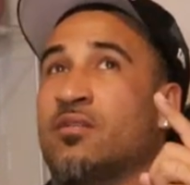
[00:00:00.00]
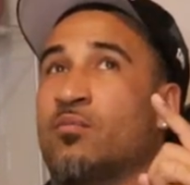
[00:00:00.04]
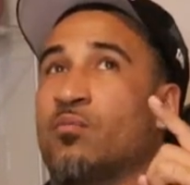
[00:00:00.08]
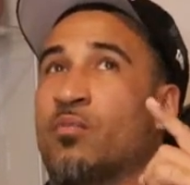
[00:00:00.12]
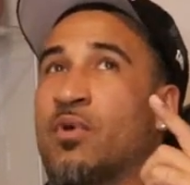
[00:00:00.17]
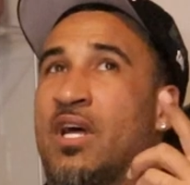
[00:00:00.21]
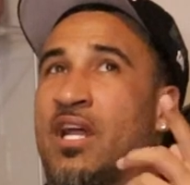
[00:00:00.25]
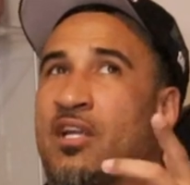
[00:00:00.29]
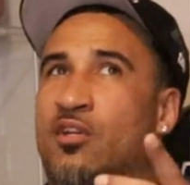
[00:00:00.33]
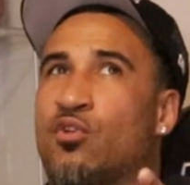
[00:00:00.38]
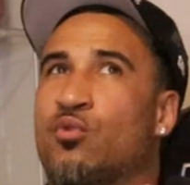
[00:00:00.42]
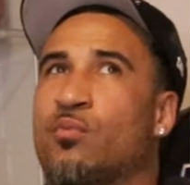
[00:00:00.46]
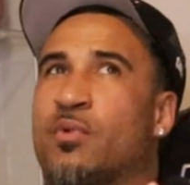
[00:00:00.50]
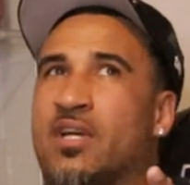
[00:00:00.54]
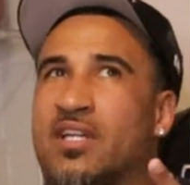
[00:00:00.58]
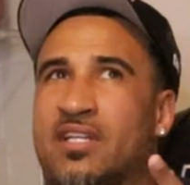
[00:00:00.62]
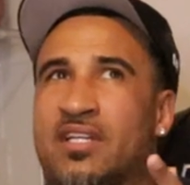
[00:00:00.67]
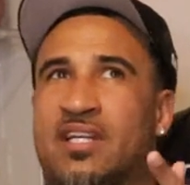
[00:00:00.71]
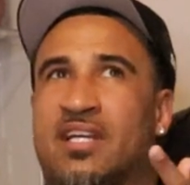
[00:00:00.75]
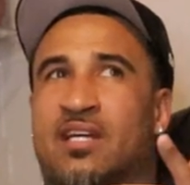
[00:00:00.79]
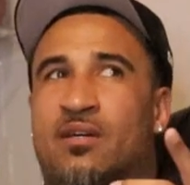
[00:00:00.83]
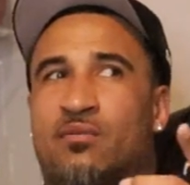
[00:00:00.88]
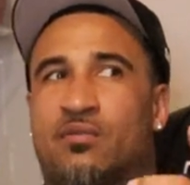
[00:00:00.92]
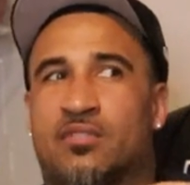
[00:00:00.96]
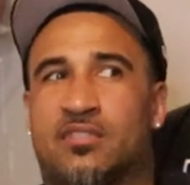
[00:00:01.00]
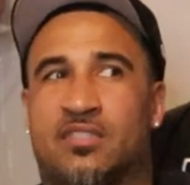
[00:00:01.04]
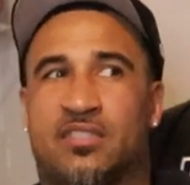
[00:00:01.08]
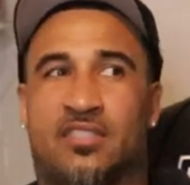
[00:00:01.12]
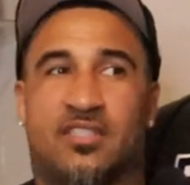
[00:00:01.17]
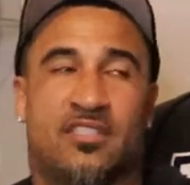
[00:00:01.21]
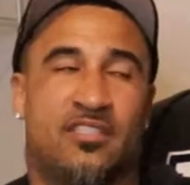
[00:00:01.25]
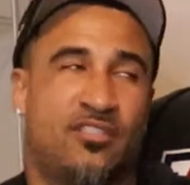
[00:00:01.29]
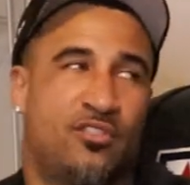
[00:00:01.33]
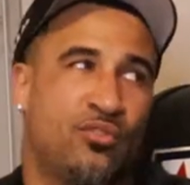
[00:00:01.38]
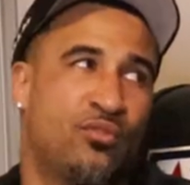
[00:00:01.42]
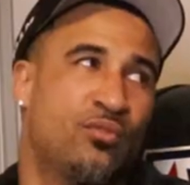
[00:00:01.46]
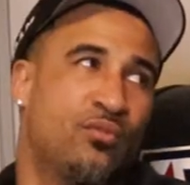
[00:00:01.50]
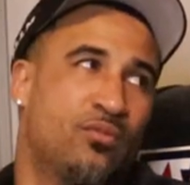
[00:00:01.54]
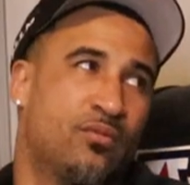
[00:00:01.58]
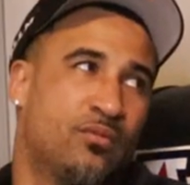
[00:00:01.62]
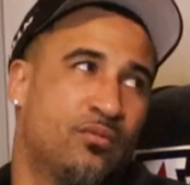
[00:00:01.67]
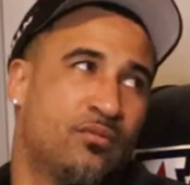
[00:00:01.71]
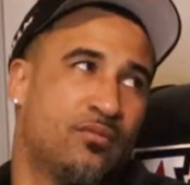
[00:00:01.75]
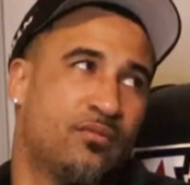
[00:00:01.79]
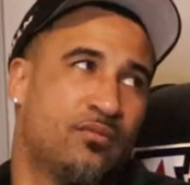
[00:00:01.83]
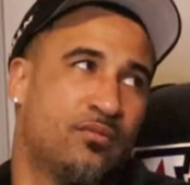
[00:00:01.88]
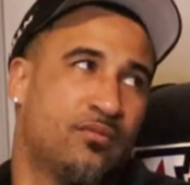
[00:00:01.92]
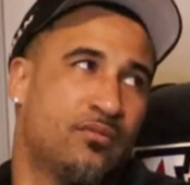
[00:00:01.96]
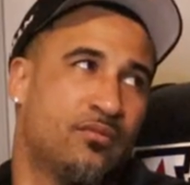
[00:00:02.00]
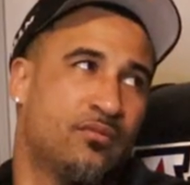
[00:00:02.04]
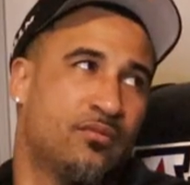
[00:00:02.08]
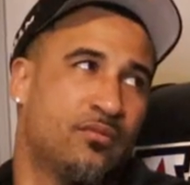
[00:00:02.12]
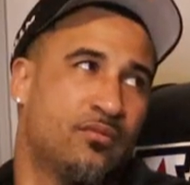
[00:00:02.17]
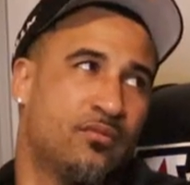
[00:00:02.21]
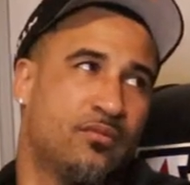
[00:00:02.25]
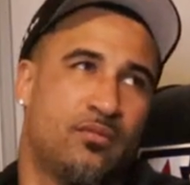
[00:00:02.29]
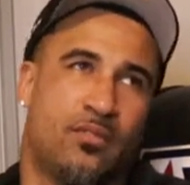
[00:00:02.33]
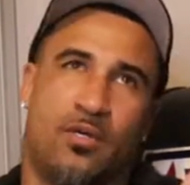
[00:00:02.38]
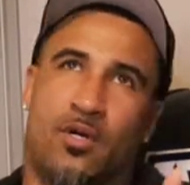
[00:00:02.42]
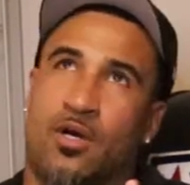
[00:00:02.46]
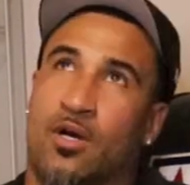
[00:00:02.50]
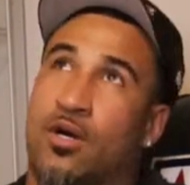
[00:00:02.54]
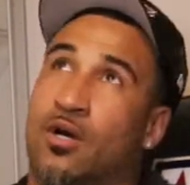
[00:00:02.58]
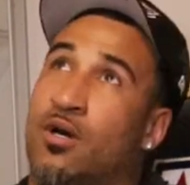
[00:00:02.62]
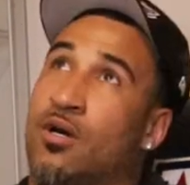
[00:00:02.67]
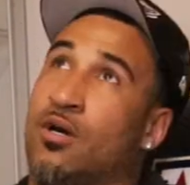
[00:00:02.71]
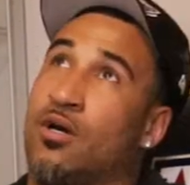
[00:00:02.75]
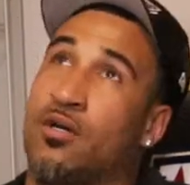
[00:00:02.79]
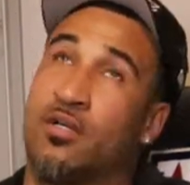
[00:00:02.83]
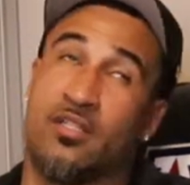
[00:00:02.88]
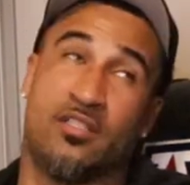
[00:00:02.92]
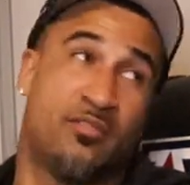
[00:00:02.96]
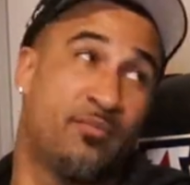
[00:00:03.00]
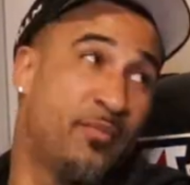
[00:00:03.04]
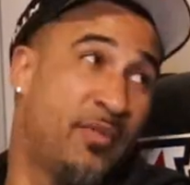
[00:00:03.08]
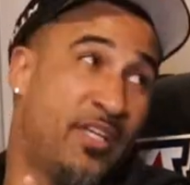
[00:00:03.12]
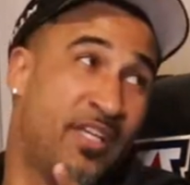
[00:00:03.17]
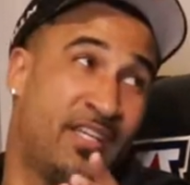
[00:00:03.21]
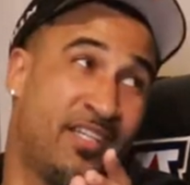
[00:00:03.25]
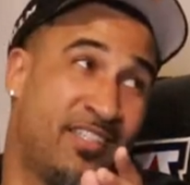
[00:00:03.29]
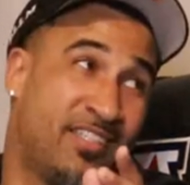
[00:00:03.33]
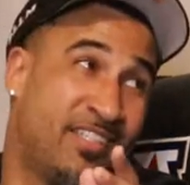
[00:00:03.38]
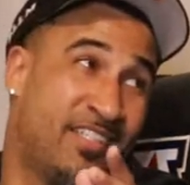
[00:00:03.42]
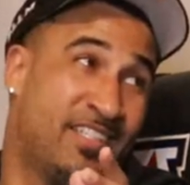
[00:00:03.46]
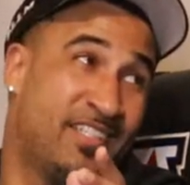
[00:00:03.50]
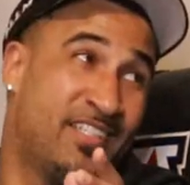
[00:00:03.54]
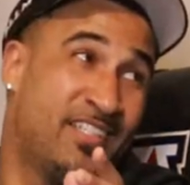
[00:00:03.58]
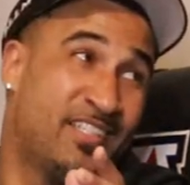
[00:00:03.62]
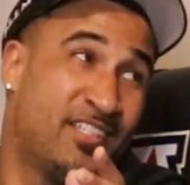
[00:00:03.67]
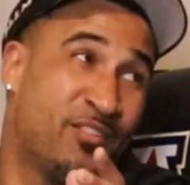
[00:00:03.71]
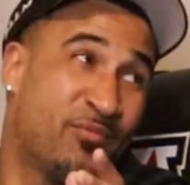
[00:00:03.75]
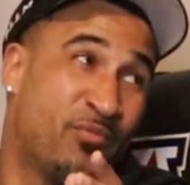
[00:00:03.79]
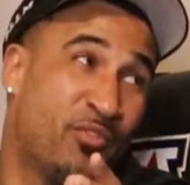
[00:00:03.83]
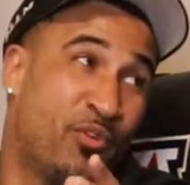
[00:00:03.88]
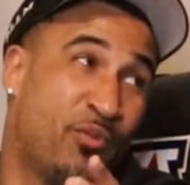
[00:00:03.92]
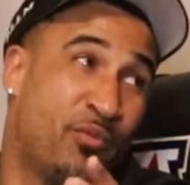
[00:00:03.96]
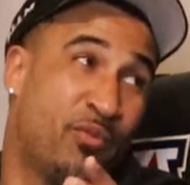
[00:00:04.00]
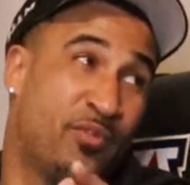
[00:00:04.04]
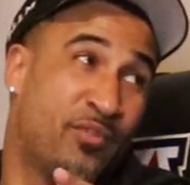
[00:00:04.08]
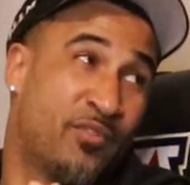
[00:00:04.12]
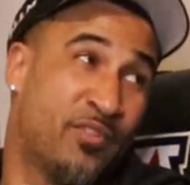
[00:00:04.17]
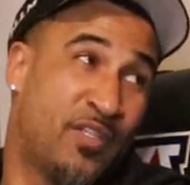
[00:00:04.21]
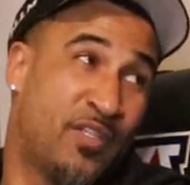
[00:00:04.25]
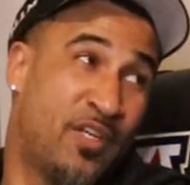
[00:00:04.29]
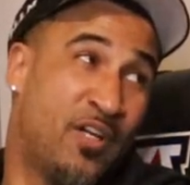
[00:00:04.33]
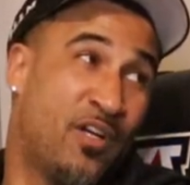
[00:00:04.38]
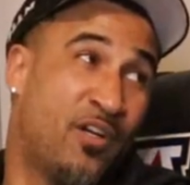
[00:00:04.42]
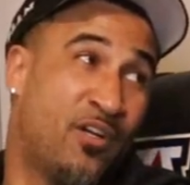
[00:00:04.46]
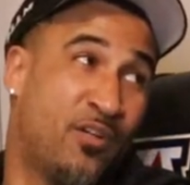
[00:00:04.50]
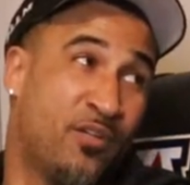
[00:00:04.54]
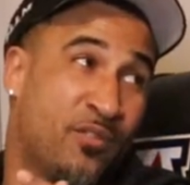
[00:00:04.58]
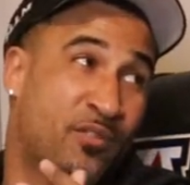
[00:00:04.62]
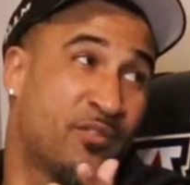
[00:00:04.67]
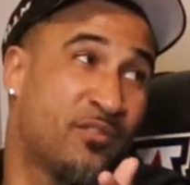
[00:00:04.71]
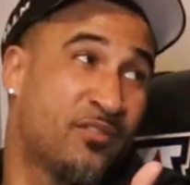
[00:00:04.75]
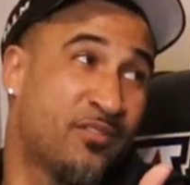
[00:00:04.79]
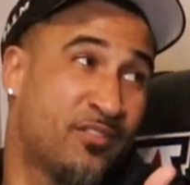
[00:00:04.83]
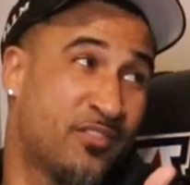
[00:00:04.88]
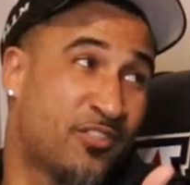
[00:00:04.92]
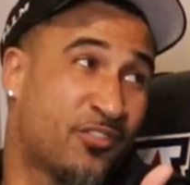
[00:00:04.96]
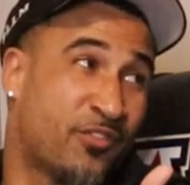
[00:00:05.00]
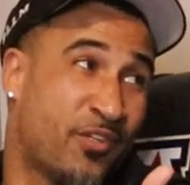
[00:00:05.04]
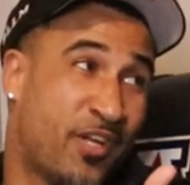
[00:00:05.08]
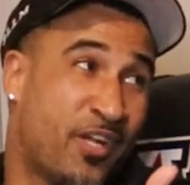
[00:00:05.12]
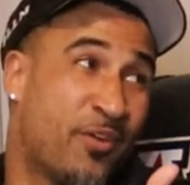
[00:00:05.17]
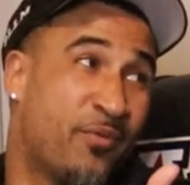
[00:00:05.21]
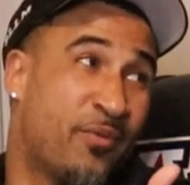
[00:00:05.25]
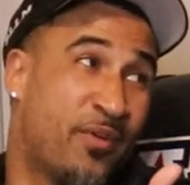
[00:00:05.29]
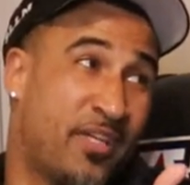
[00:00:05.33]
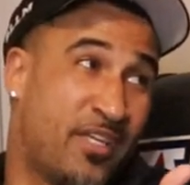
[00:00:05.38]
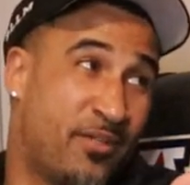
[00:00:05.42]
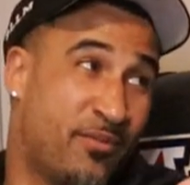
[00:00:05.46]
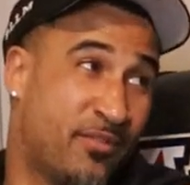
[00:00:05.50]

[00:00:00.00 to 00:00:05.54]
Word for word: But I knew my dad was a good dude. Mm -hmm all this man kids, bro. We was all straight when he